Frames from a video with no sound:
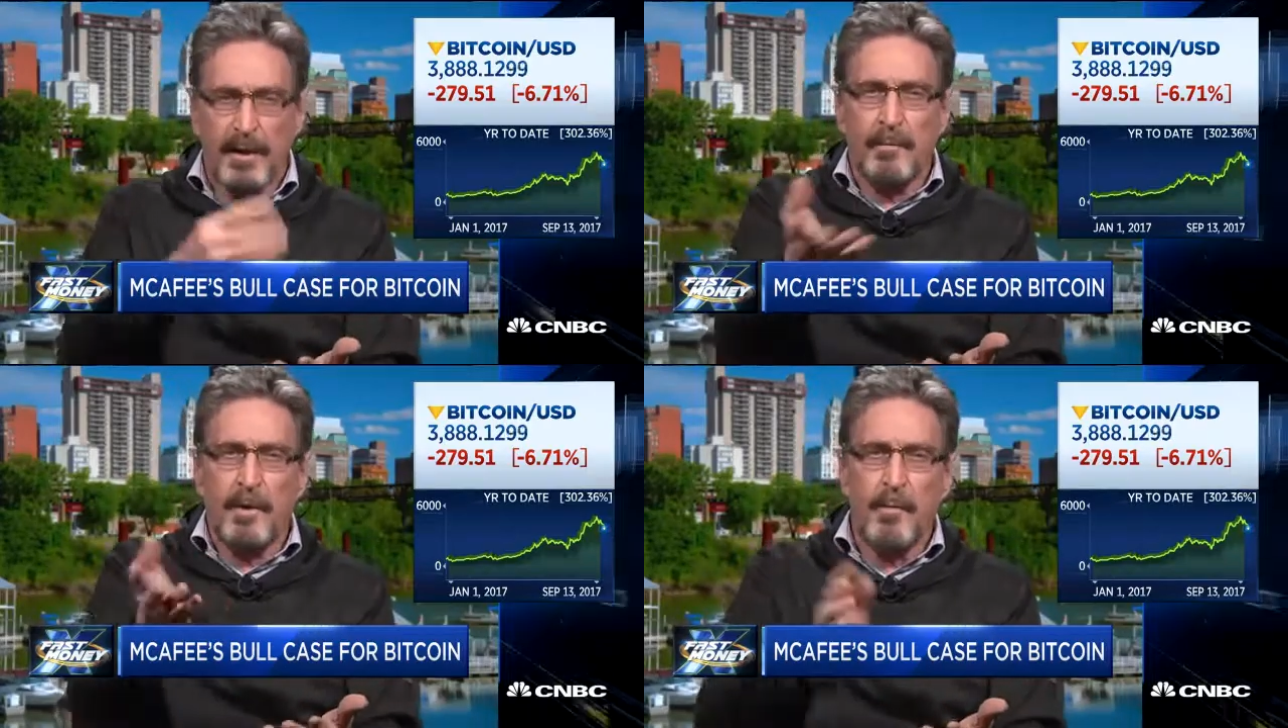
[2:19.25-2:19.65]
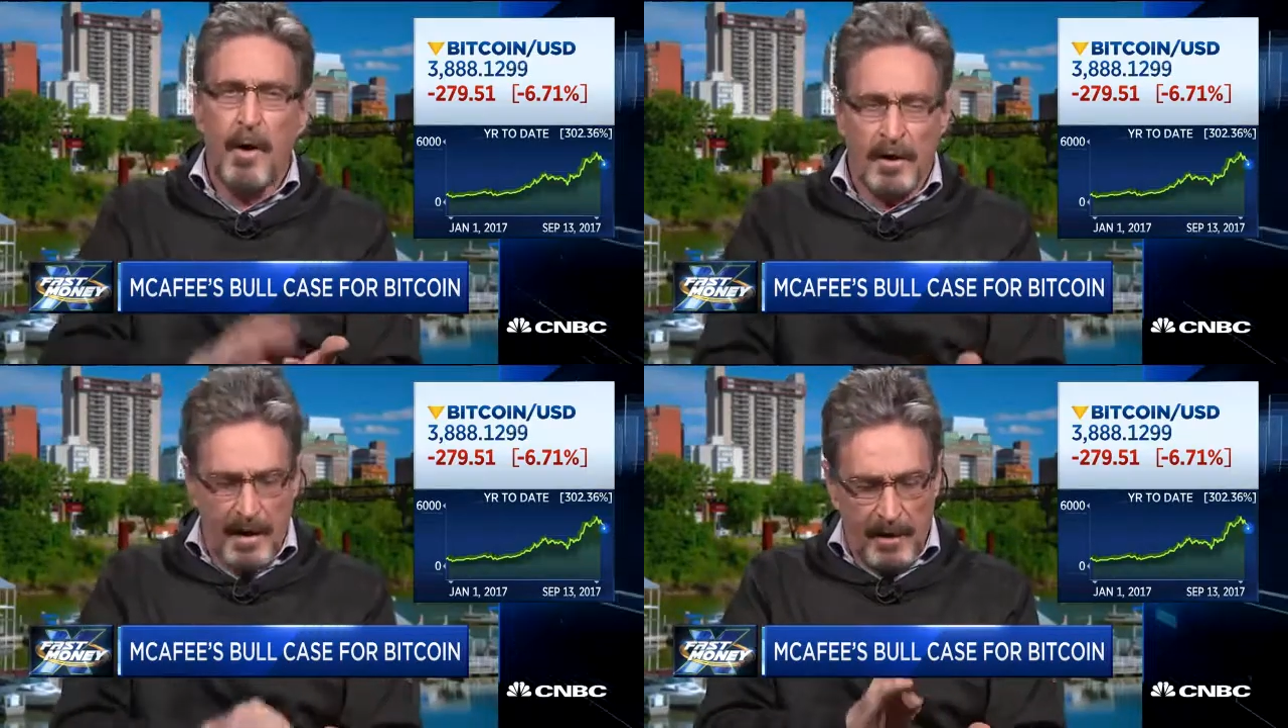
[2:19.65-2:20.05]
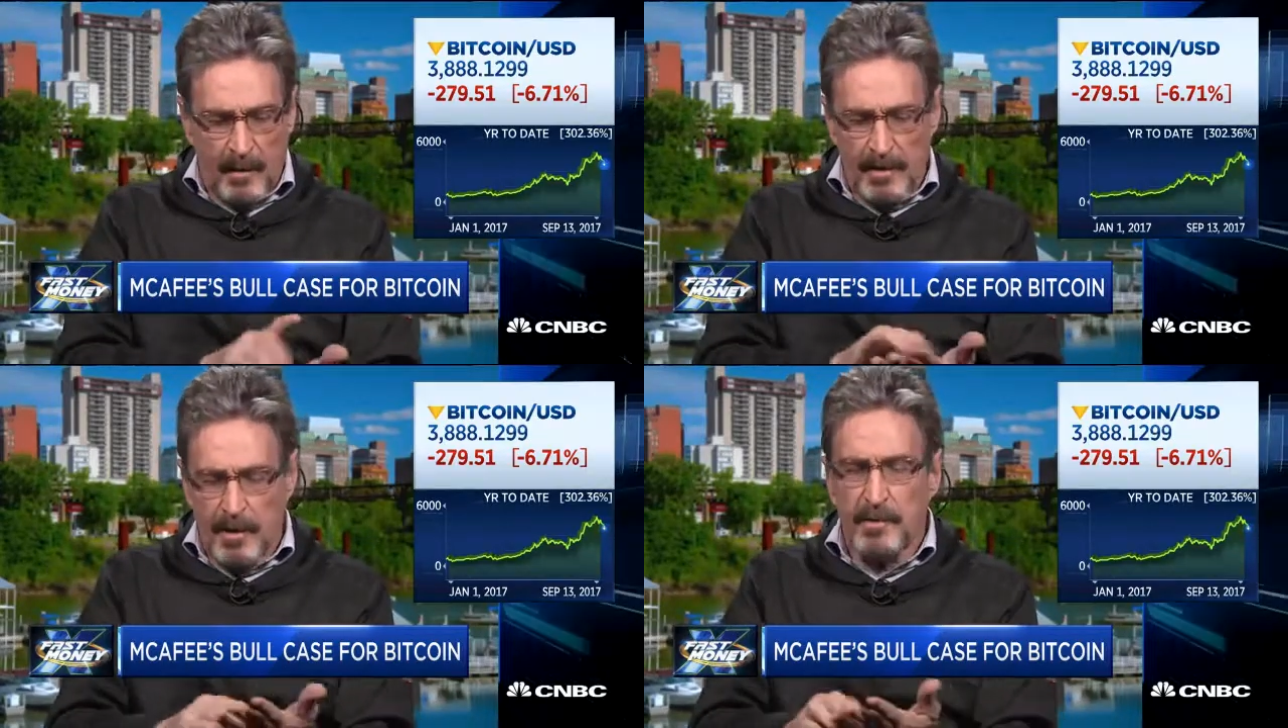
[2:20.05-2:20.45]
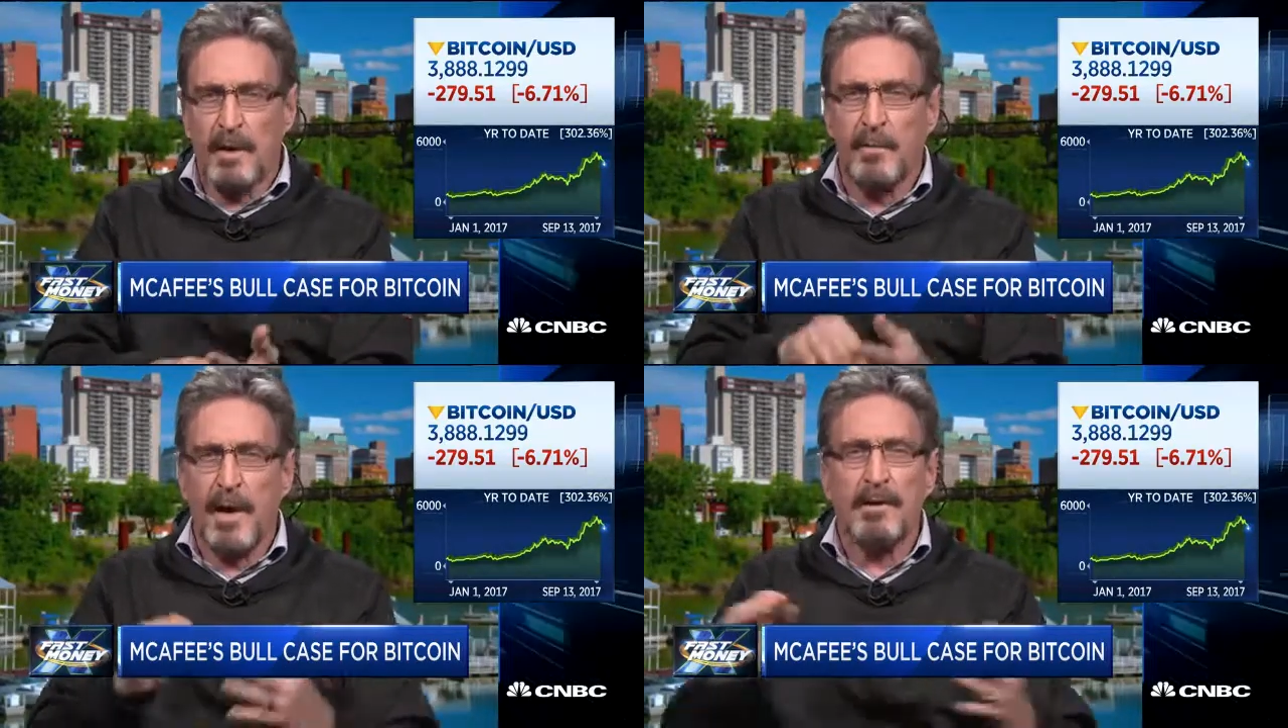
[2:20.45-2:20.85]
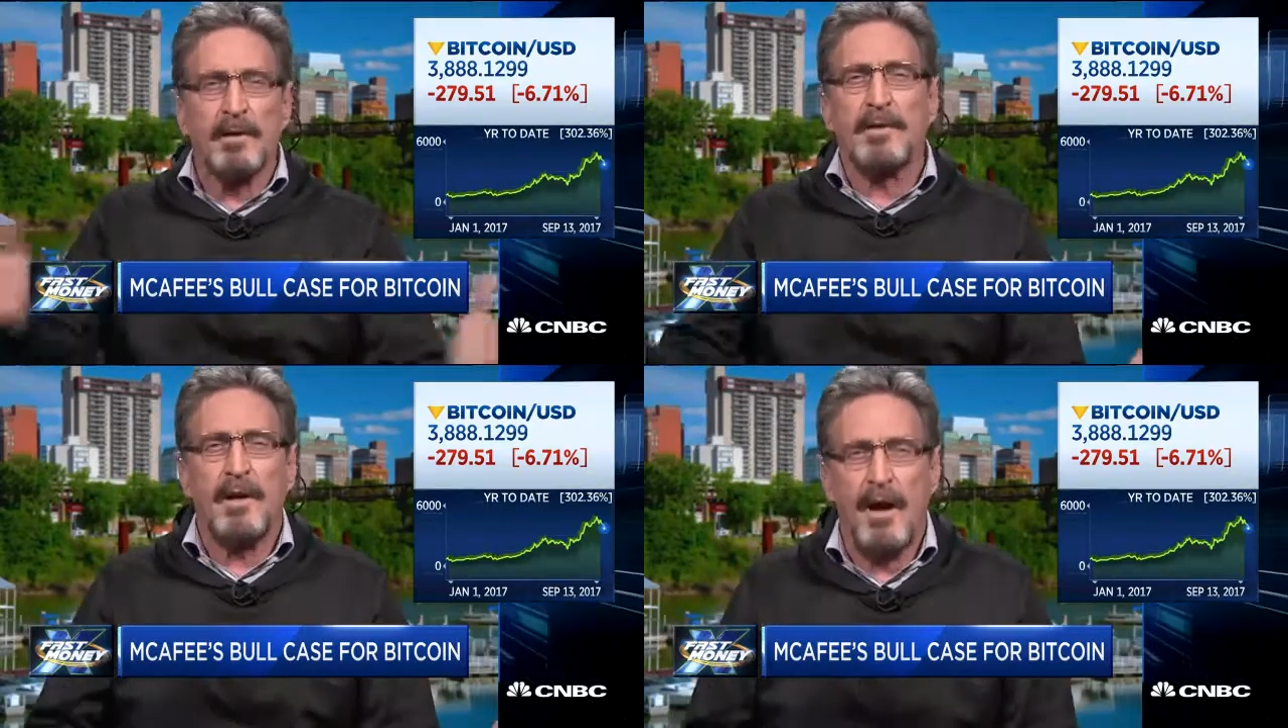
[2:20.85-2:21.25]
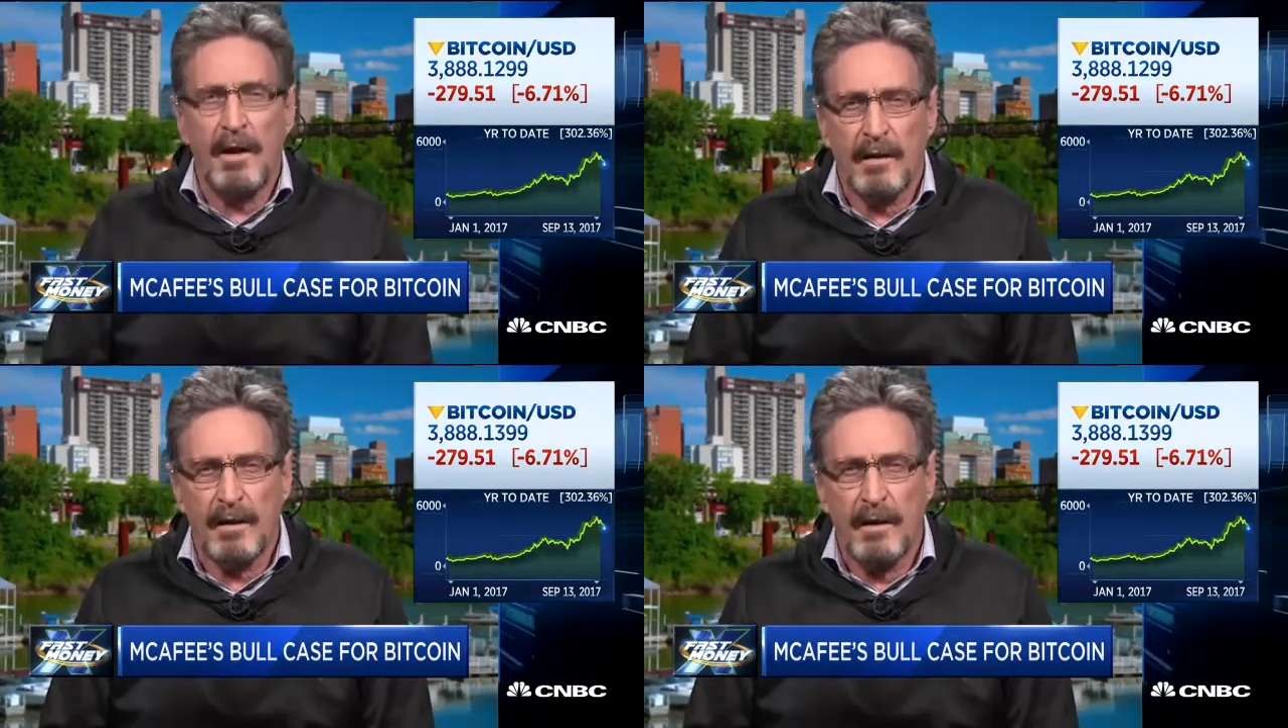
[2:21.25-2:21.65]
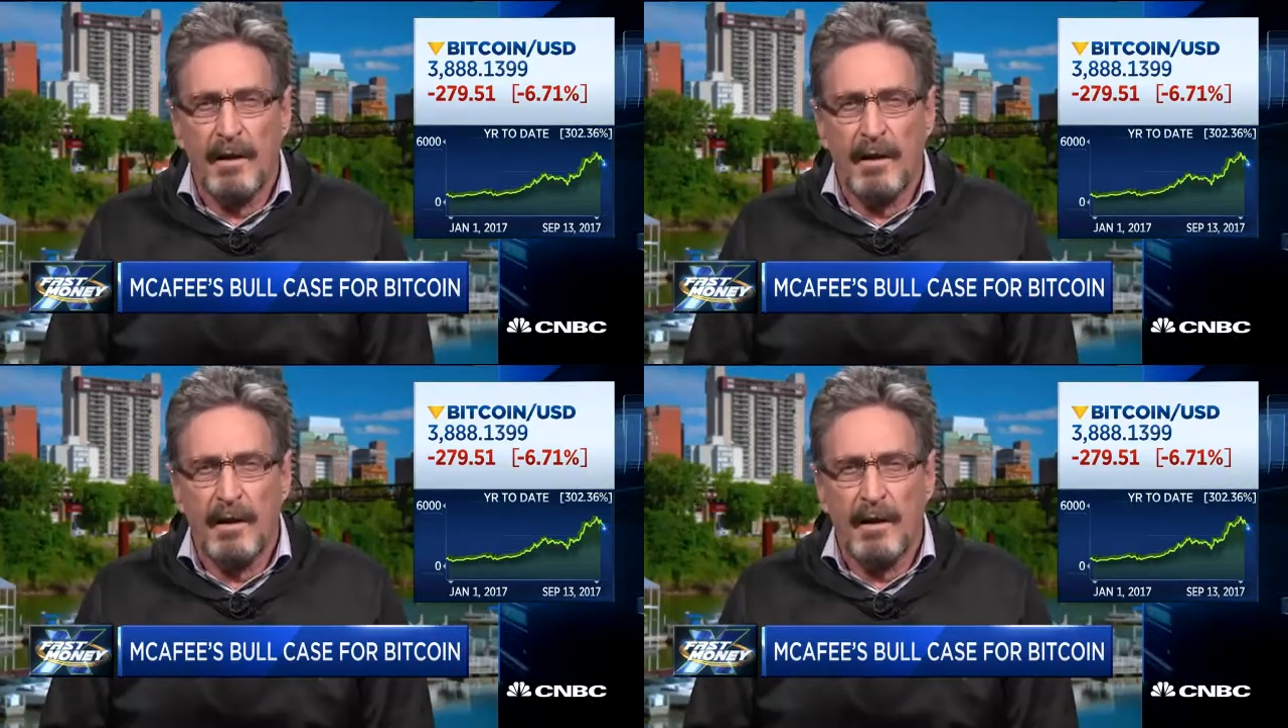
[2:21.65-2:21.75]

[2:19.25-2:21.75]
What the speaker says: Give me your wallet address, here's the amount, done.